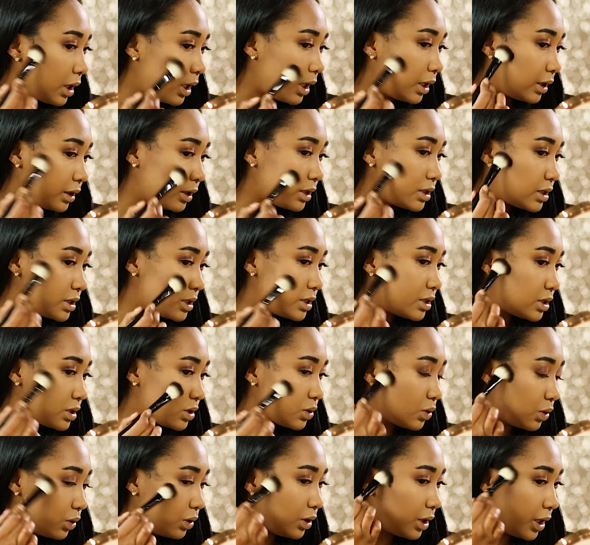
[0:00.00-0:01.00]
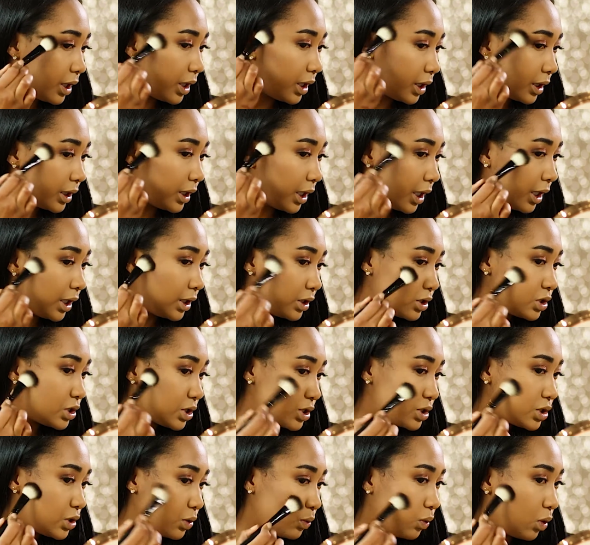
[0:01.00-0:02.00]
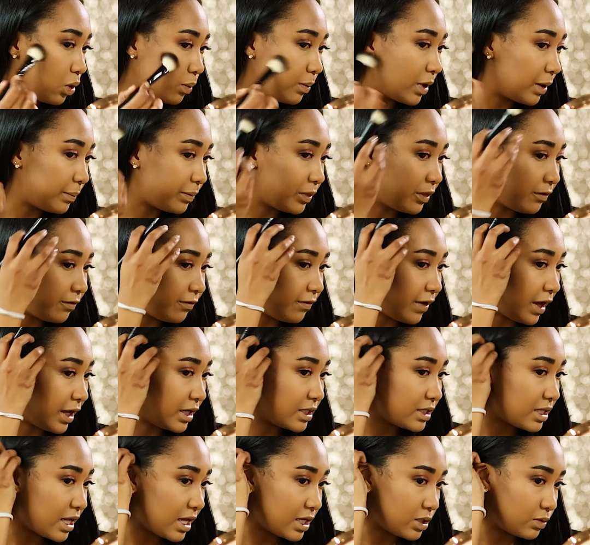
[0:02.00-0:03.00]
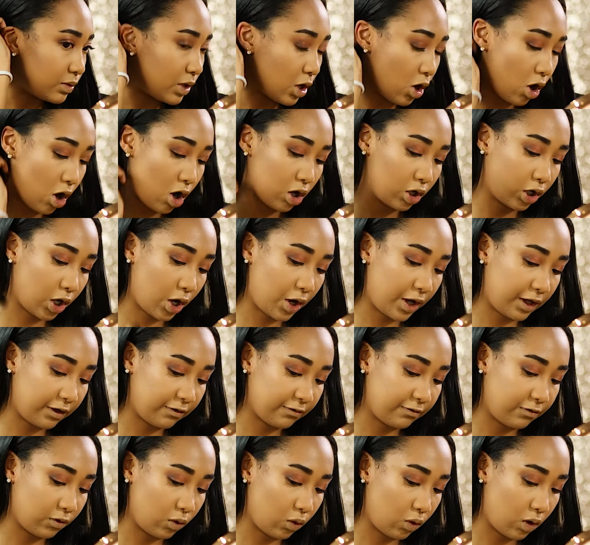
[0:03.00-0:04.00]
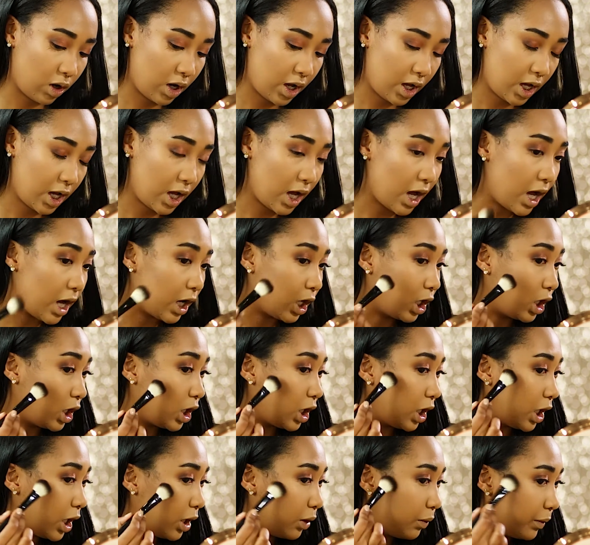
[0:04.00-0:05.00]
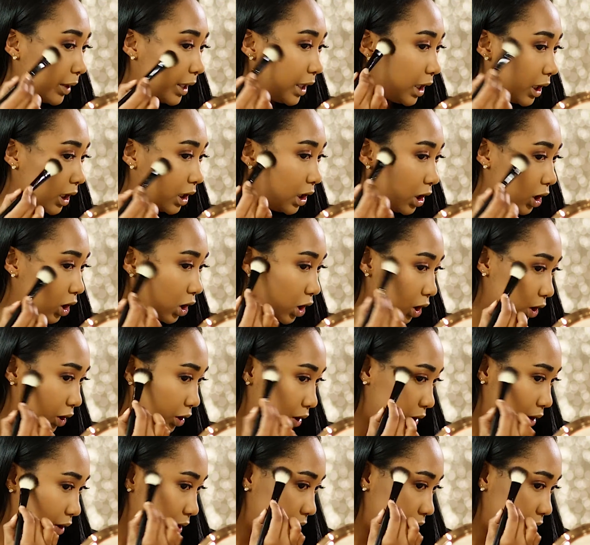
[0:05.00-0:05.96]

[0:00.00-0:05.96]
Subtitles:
And this is again just to warm up the face, as we are going for a glowy look.